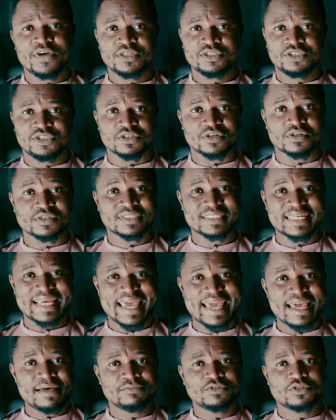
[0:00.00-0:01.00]
ventures
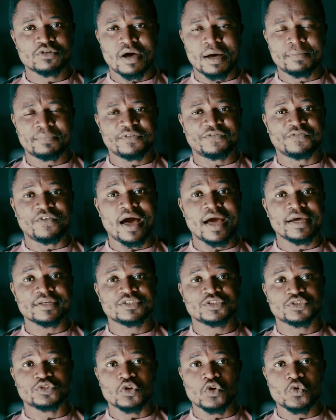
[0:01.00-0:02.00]
aim to
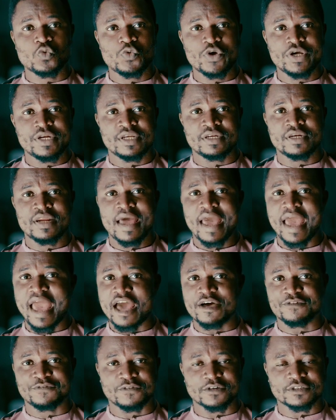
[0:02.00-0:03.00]
amplify soul winning
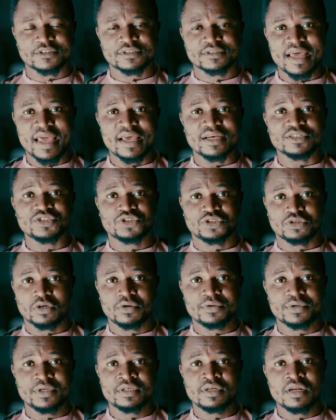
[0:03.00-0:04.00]
efforts,
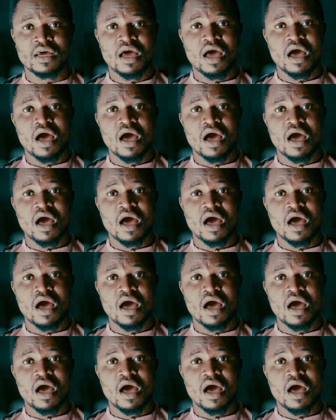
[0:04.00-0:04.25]
ensuring